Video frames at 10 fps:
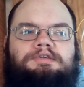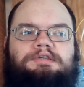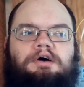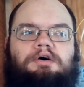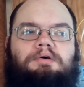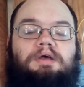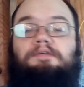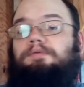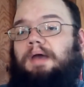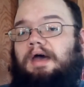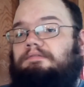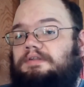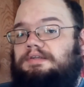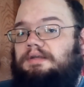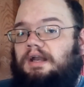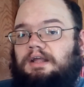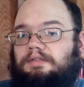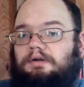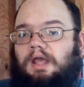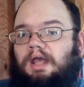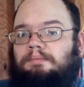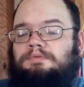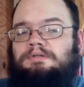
So if you have any of their games,